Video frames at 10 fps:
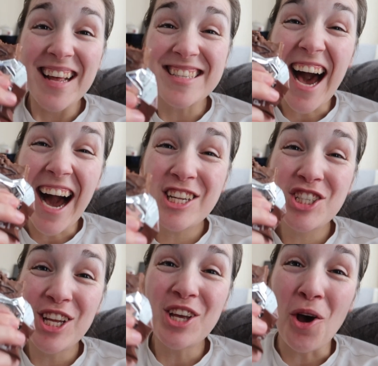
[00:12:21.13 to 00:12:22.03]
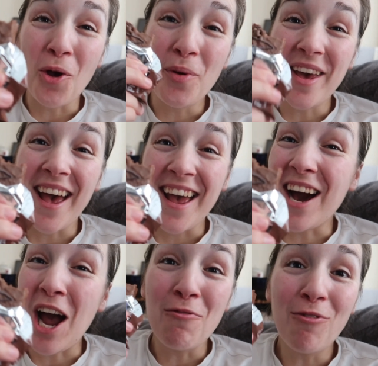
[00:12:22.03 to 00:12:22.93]
It's actually okay.
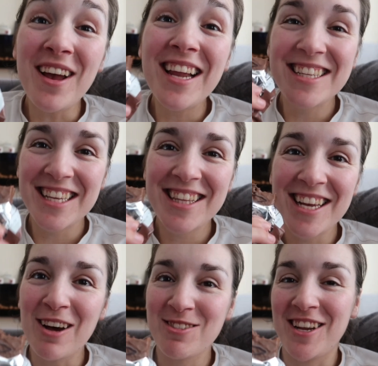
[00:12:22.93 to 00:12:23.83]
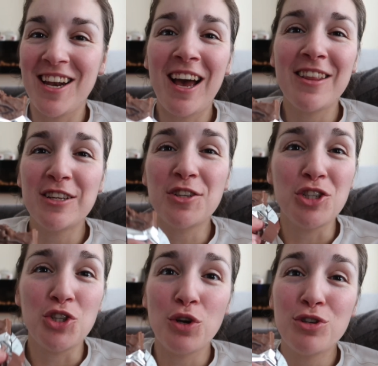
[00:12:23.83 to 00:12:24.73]
I really didn't think I was going to like this
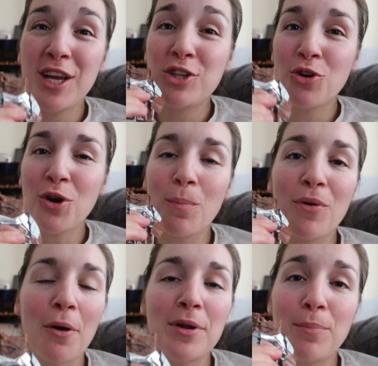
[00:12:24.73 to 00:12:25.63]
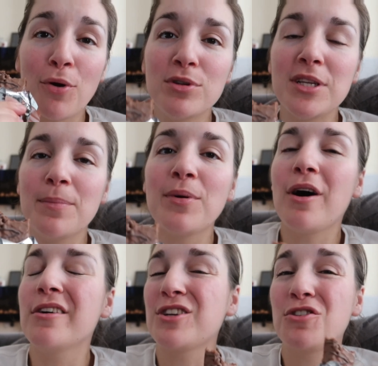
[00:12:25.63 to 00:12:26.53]
because usually chocolate brownie protein
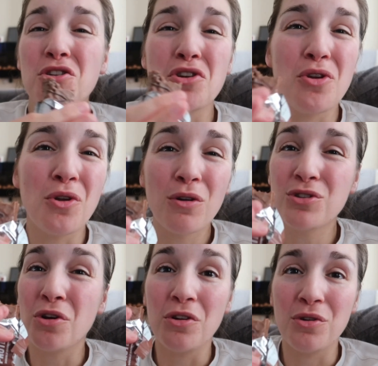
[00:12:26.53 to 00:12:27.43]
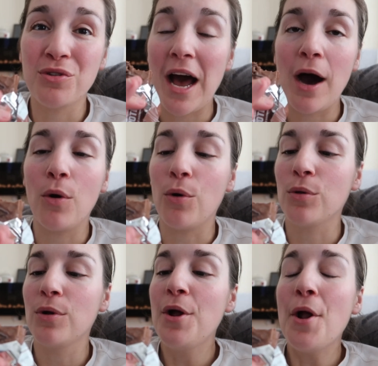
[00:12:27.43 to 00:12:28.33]
bars are just not good at
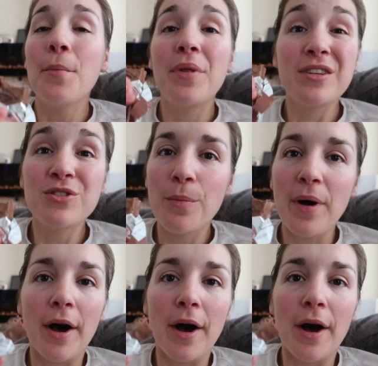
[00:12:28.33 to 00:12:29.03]
all. But this is not